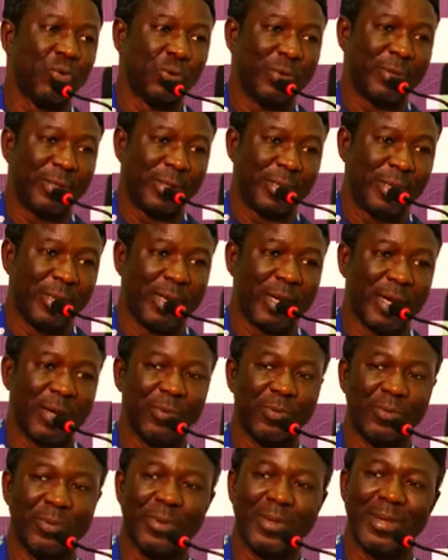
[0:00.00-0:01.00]
sit
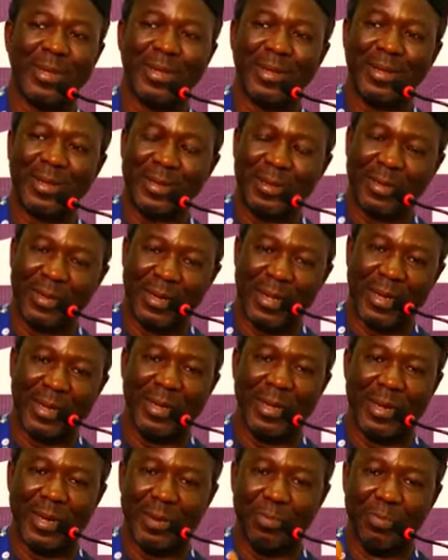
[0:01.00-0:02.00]
down, get
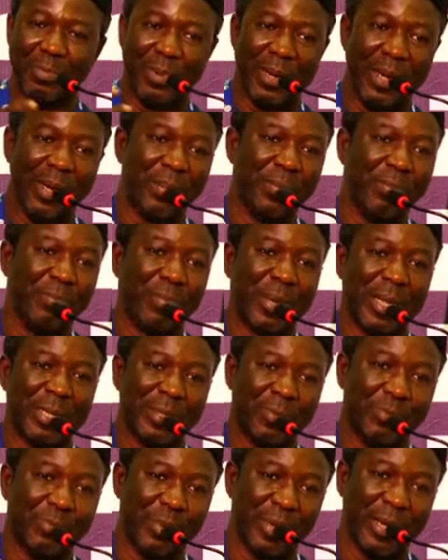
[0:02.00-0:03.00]
the
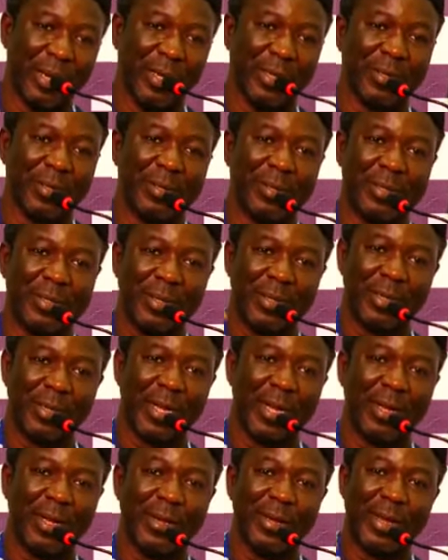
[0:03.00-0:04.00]
best brains, sit
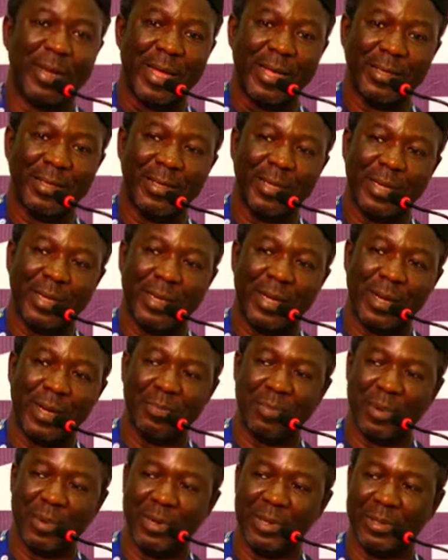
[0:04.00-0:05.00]
down, dissect that
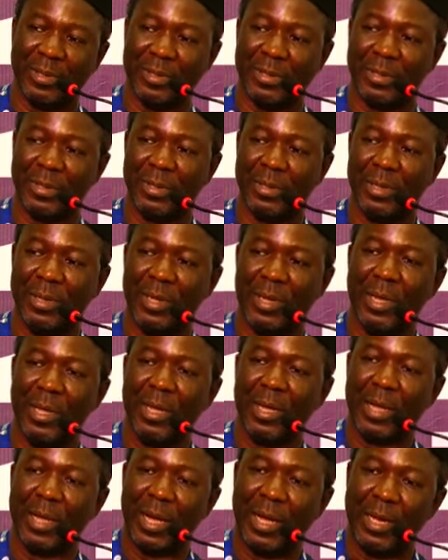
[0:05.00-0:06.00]
policy,
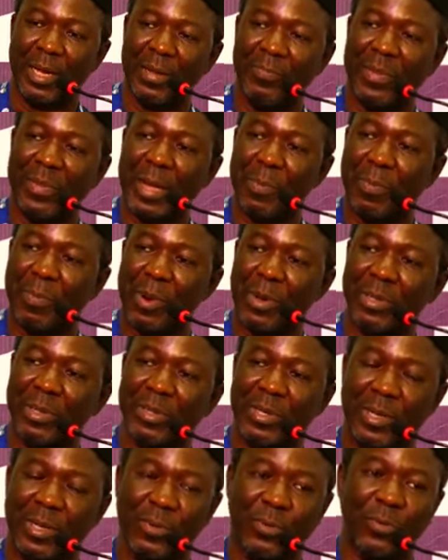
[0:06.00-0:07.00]
and if that
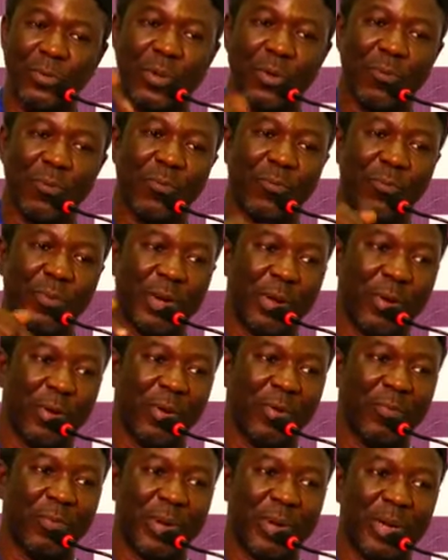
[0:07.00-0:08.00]
policy is not good for the
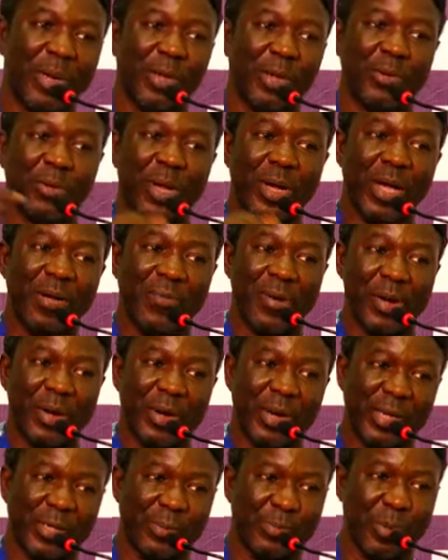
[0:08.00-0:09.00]
government, they should have our
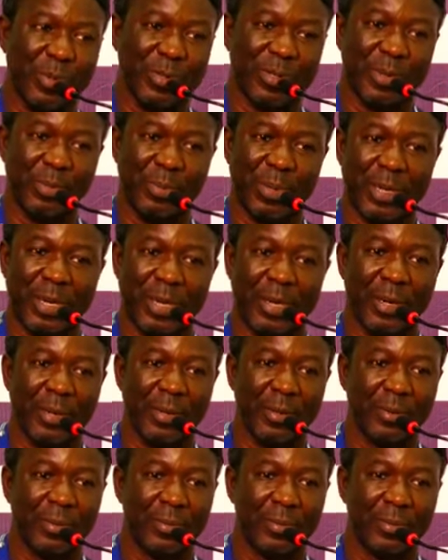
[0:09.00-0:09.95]
response immediately.